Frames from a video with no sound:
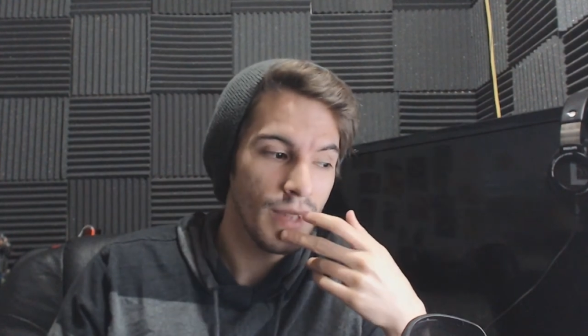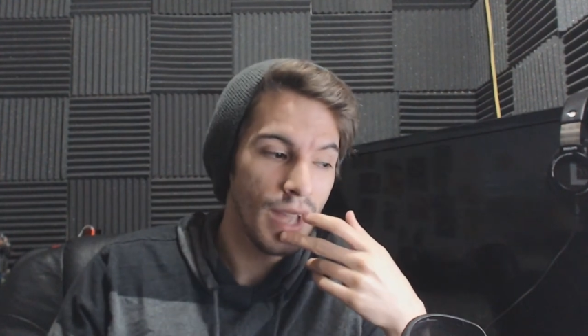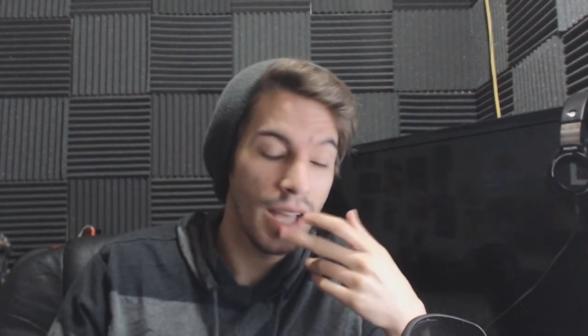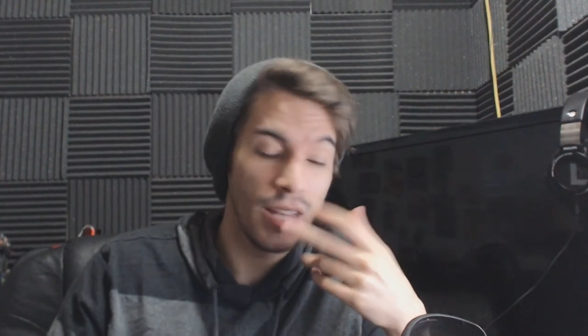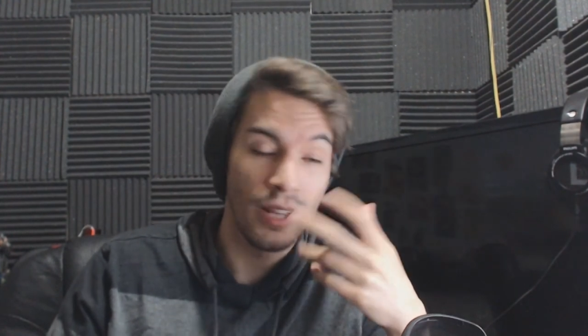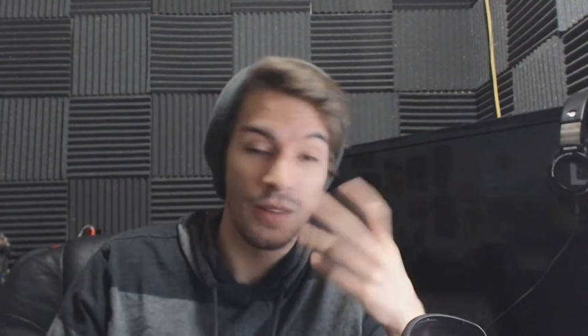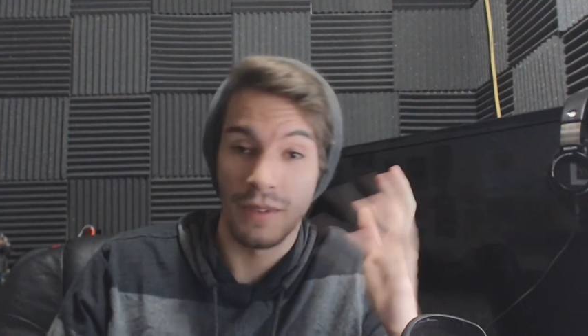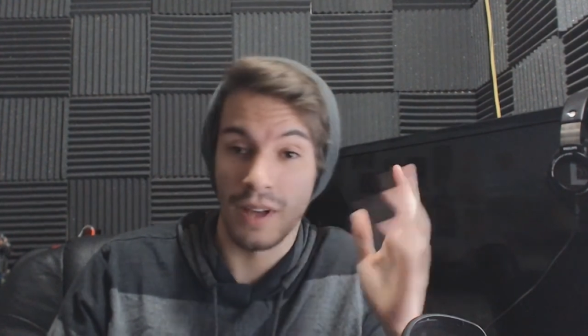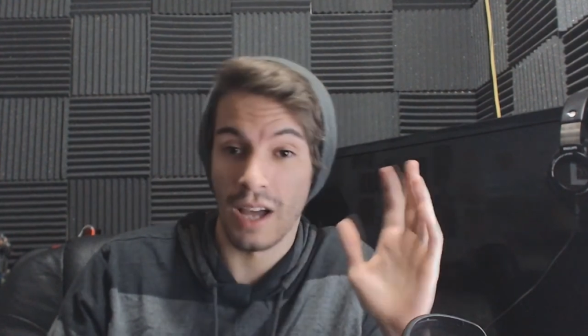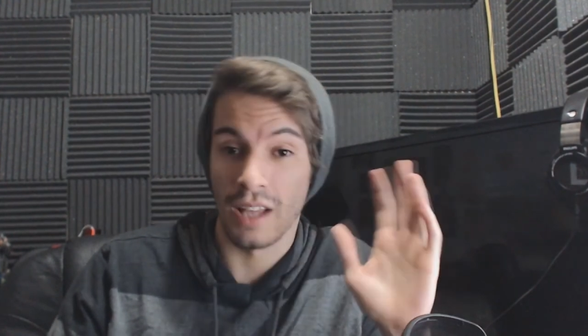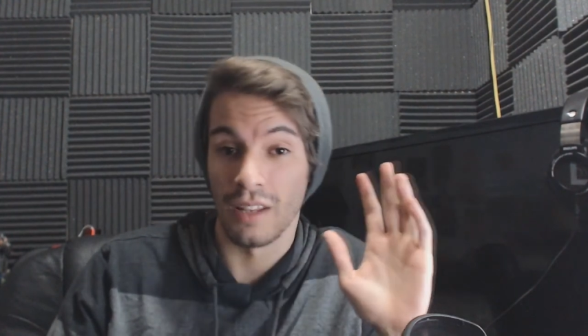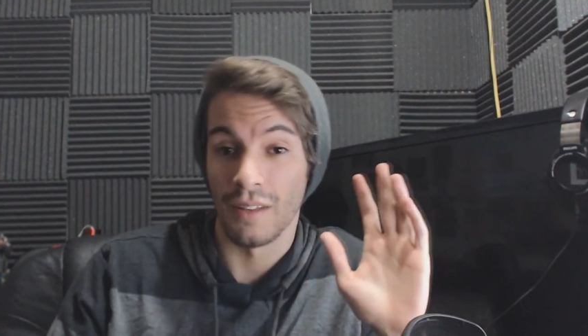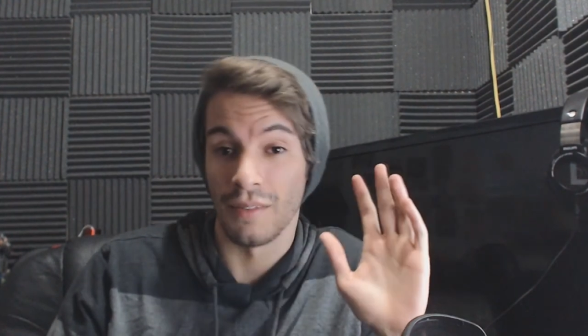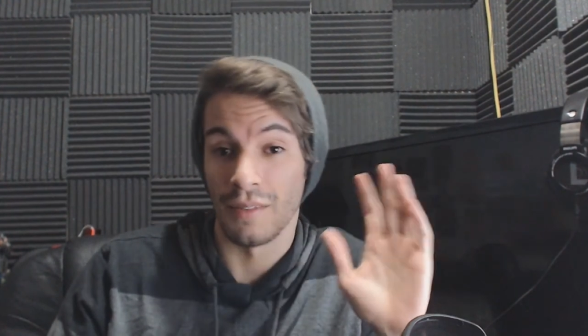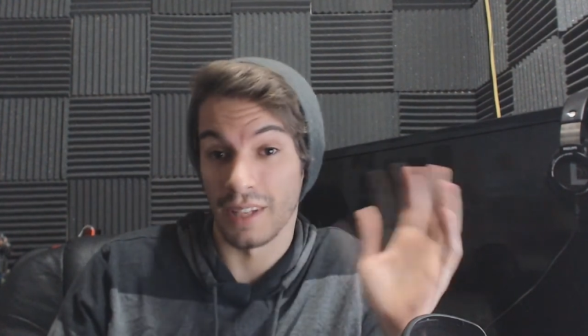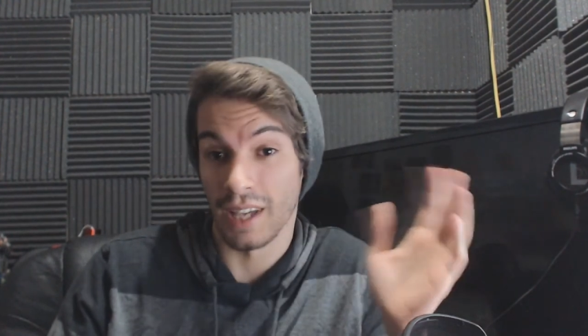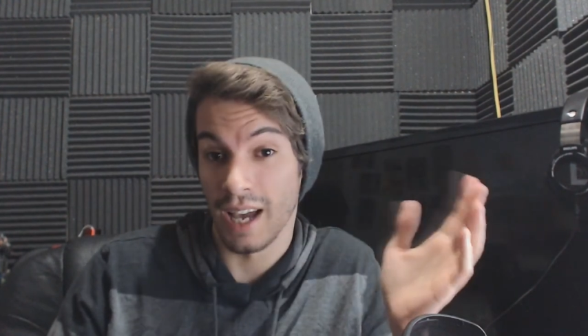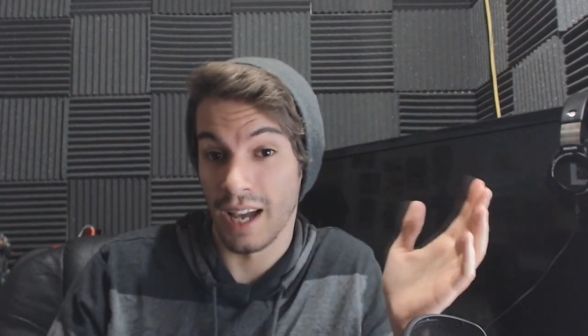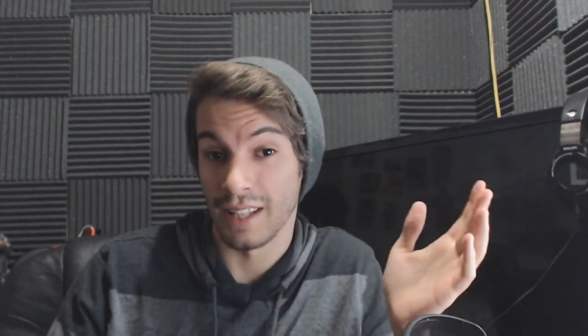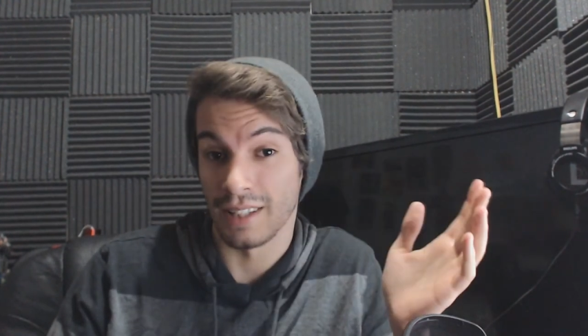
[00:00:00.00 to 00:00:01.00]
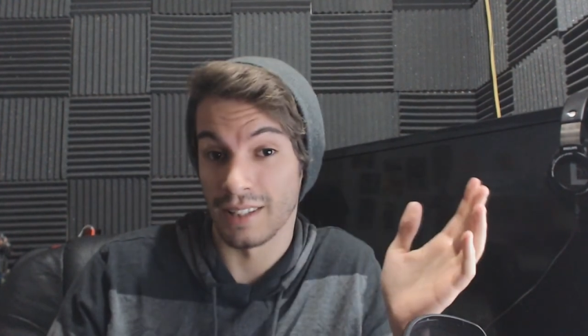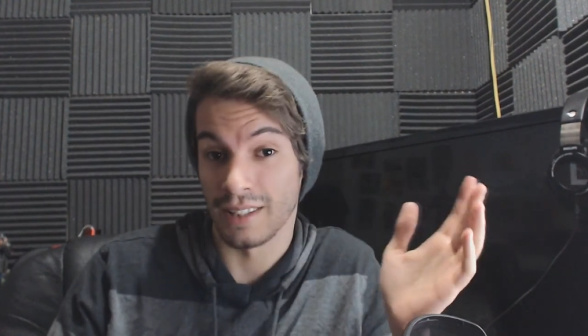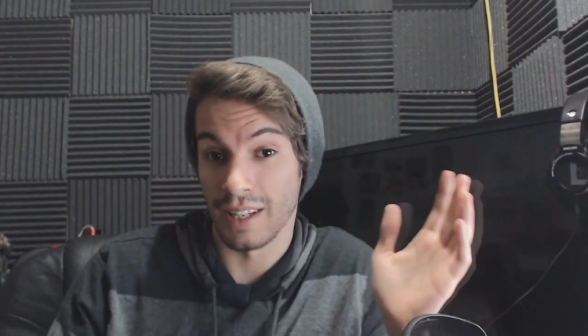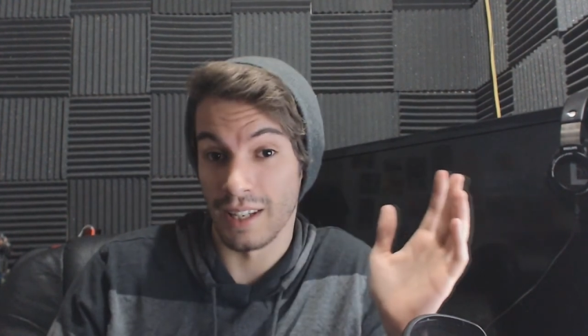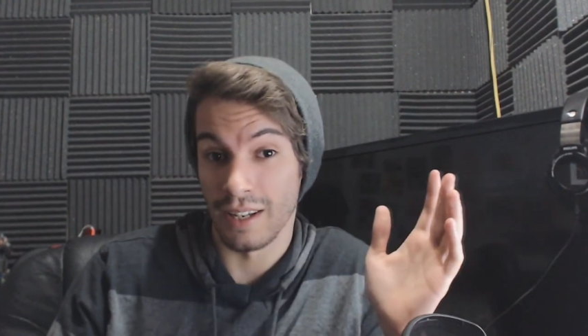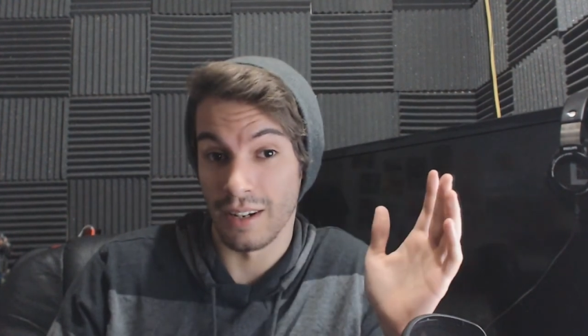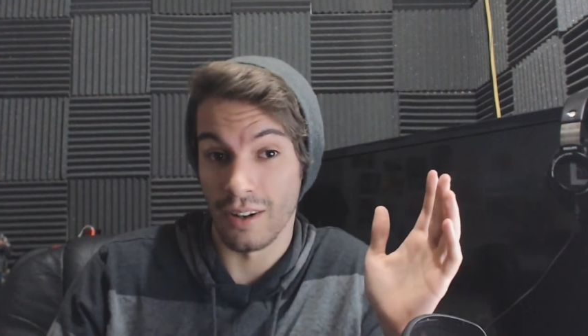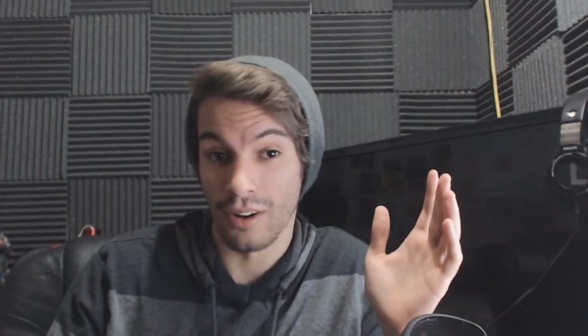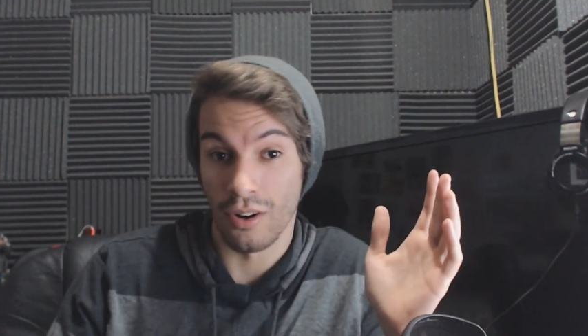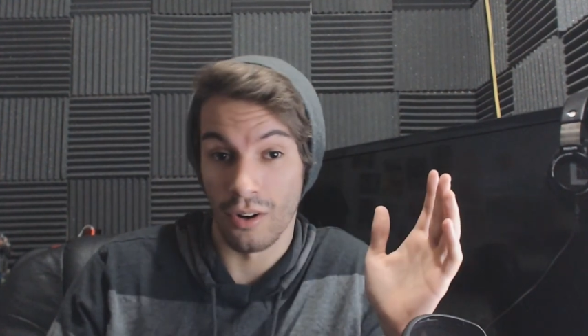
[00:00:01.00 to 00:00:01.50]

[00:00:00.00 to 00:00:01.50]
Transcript: I love I love the cats and